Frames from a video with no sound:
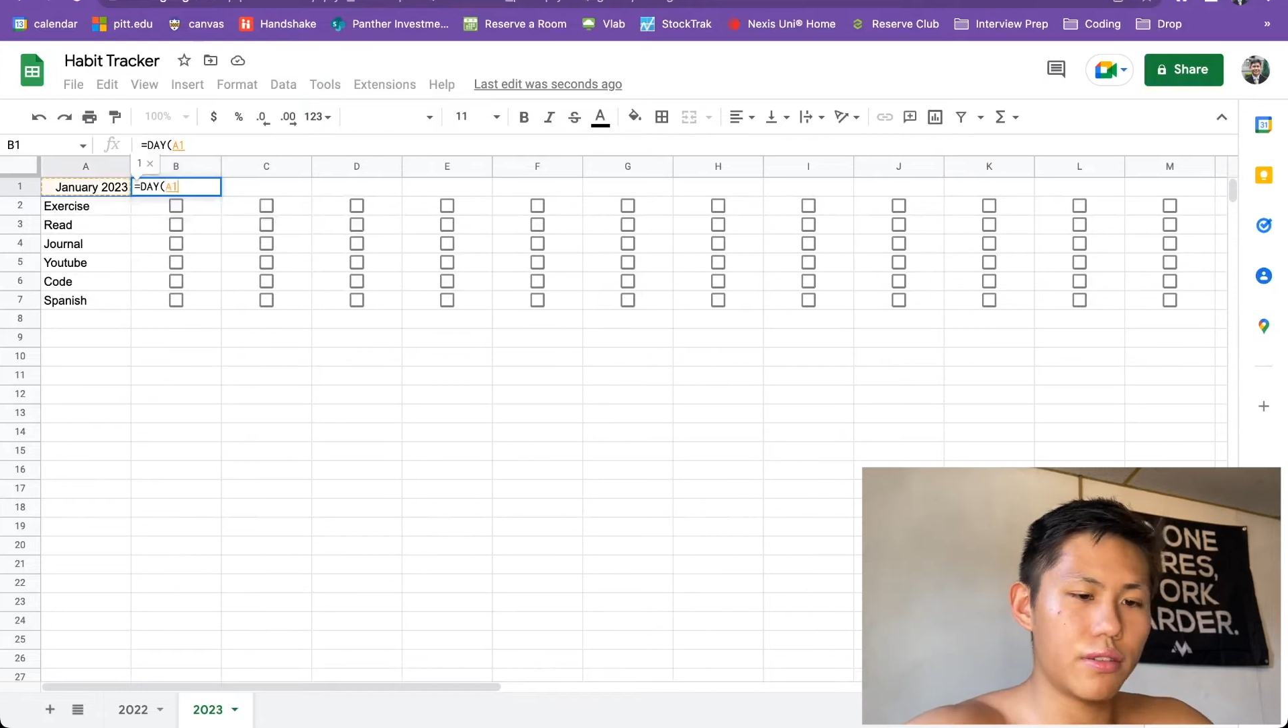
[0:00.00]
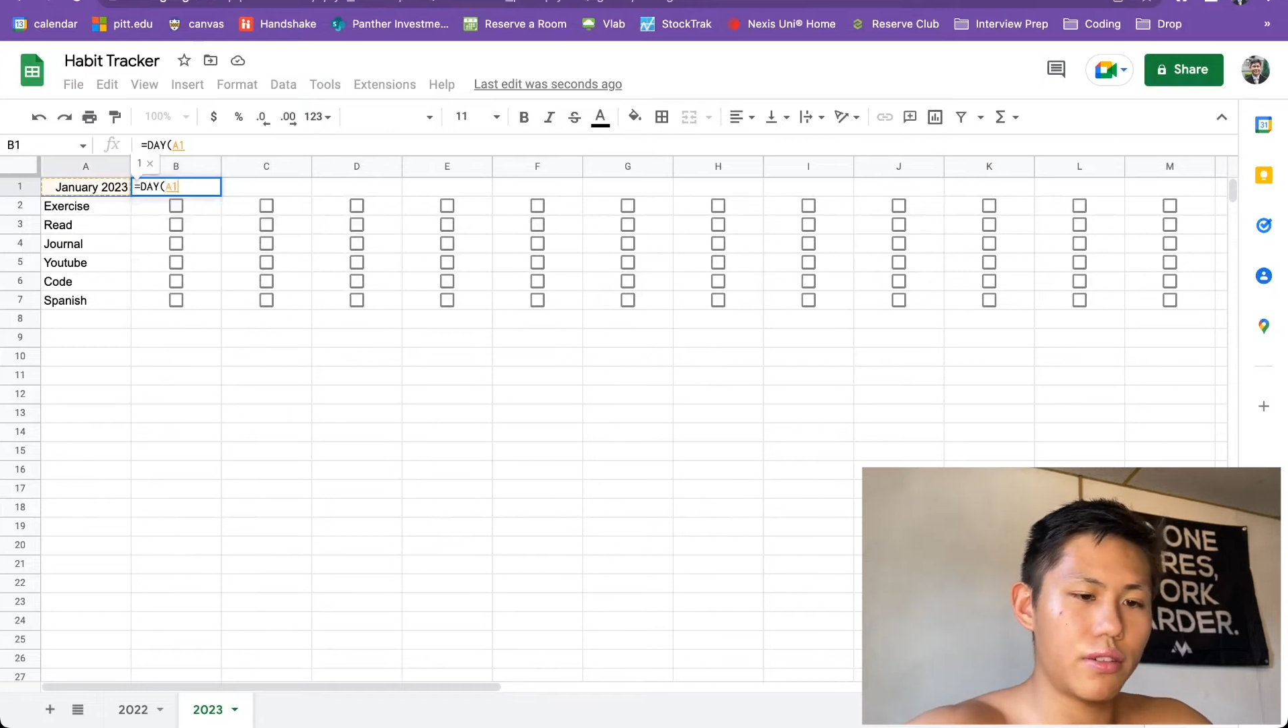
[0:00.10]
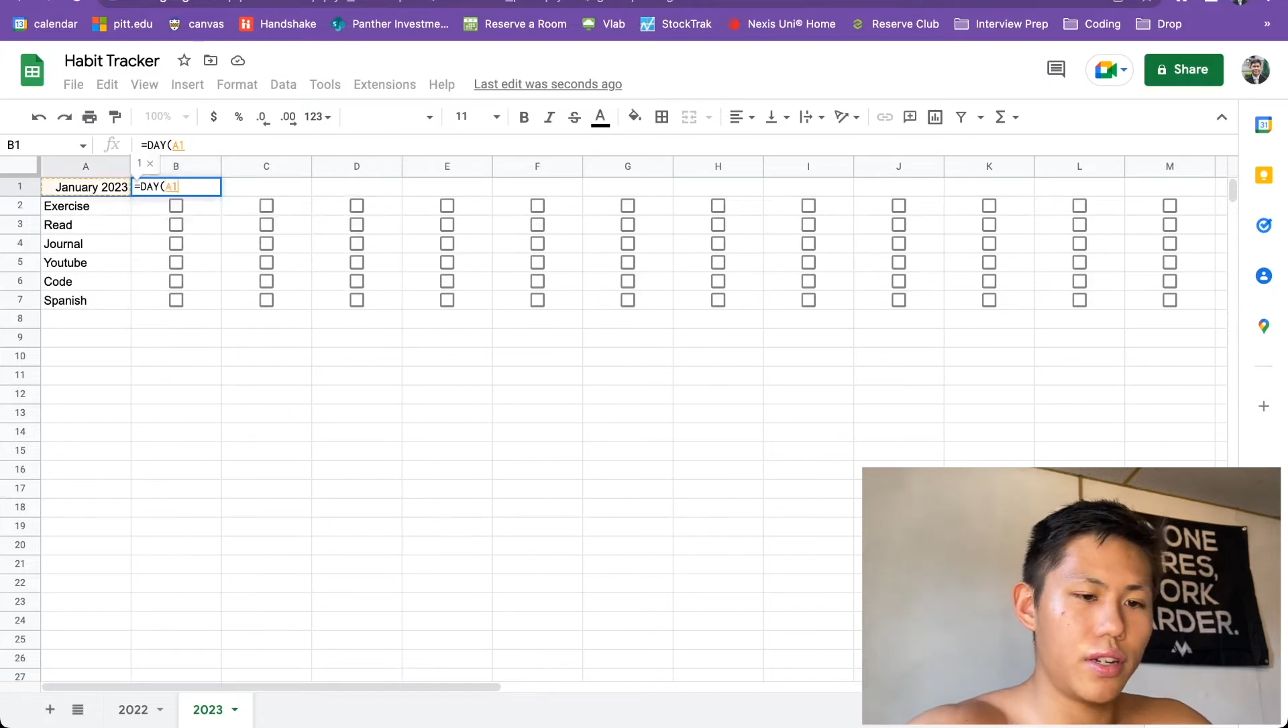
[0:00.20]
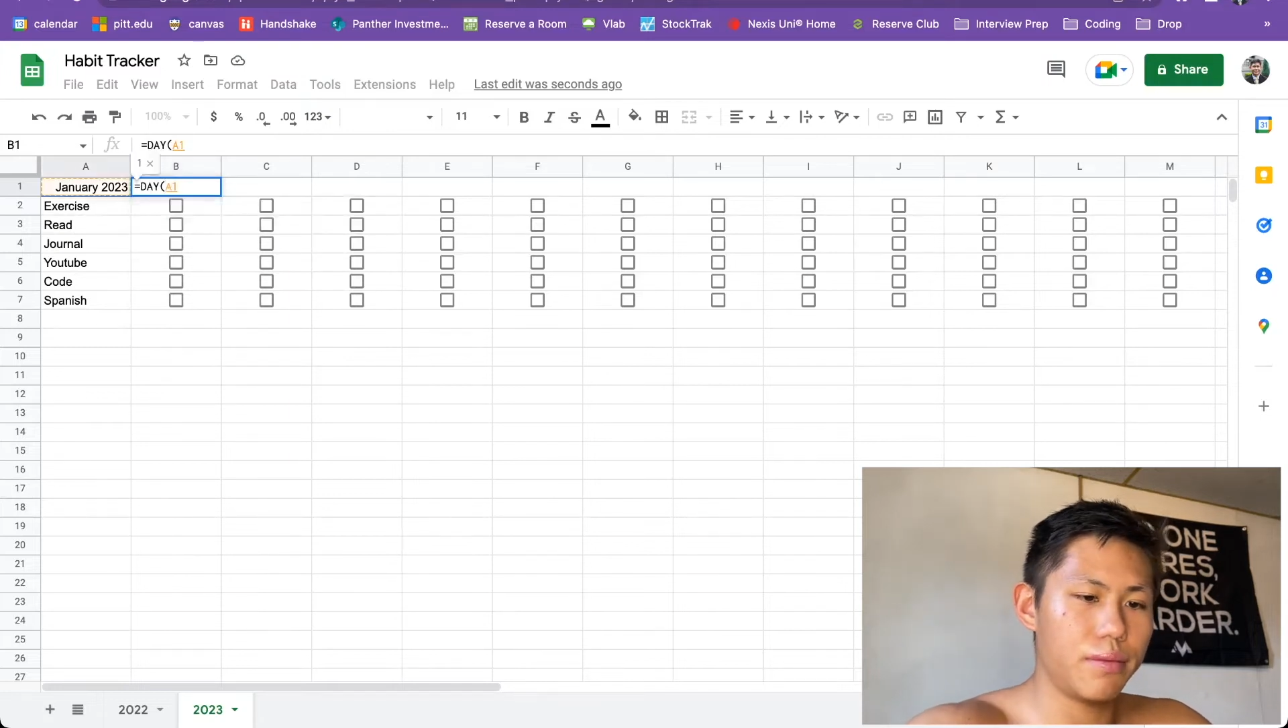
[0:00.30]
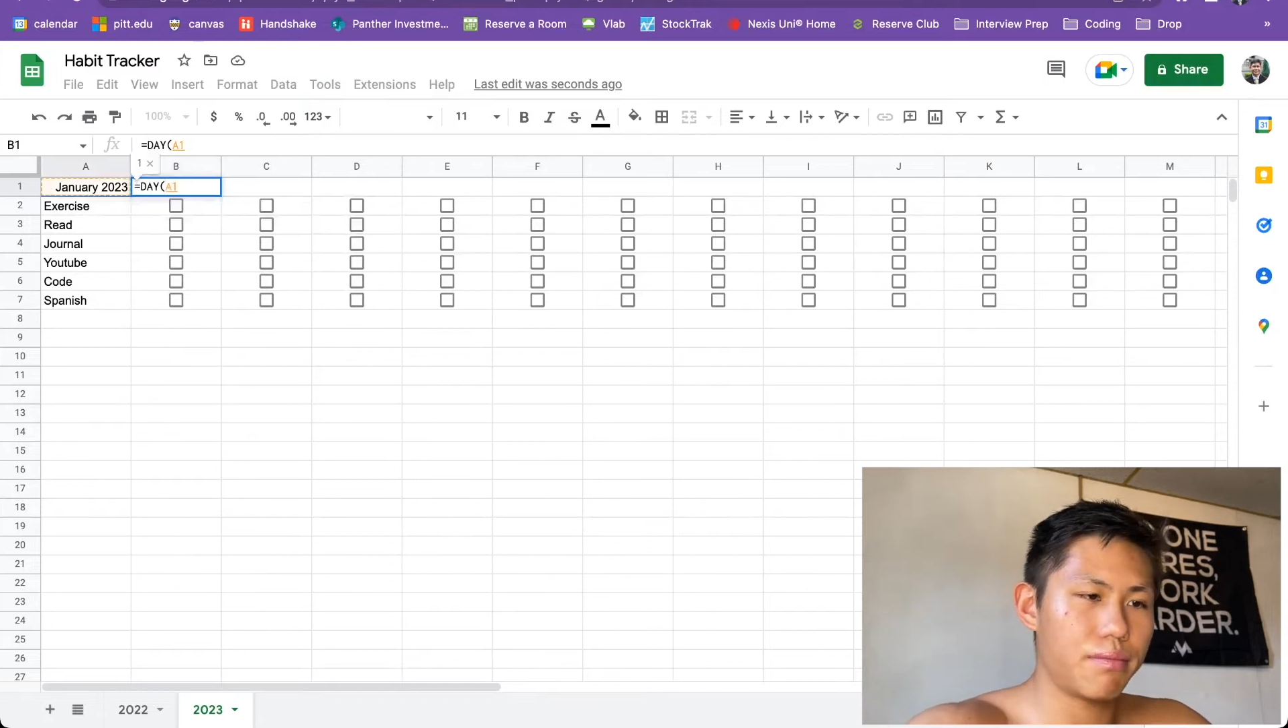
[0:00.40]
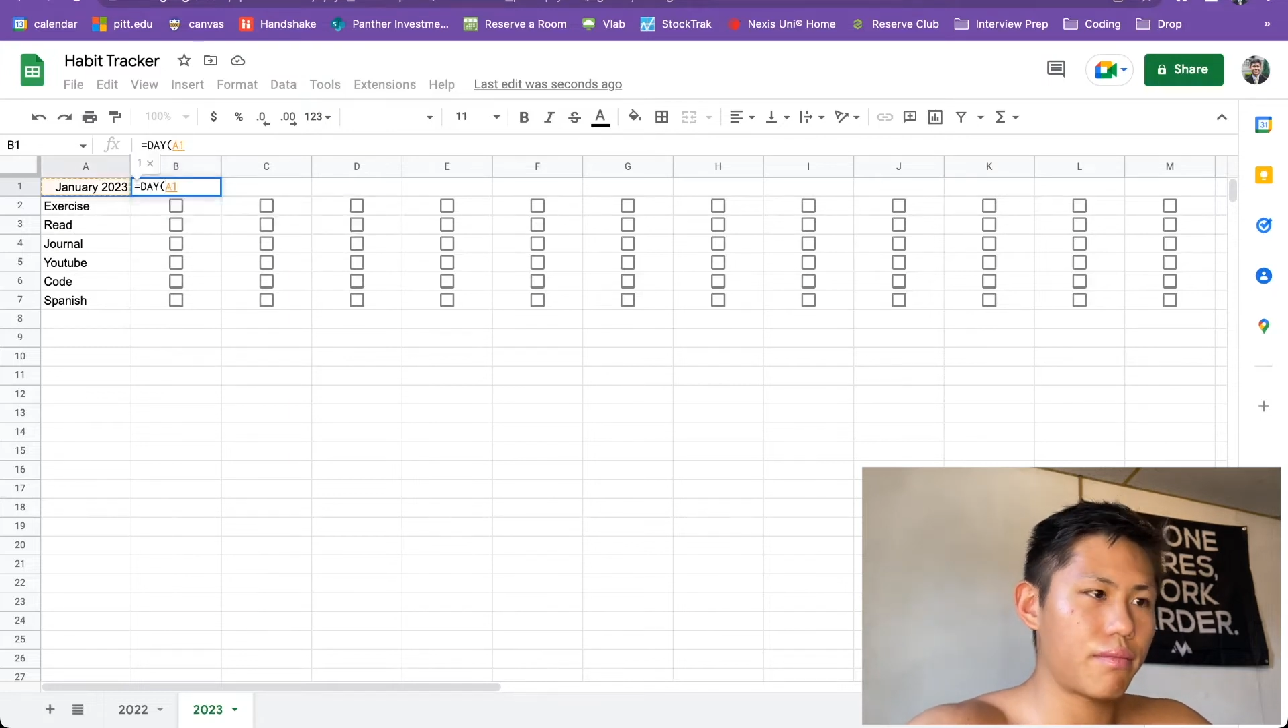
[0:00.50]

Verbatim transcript: right?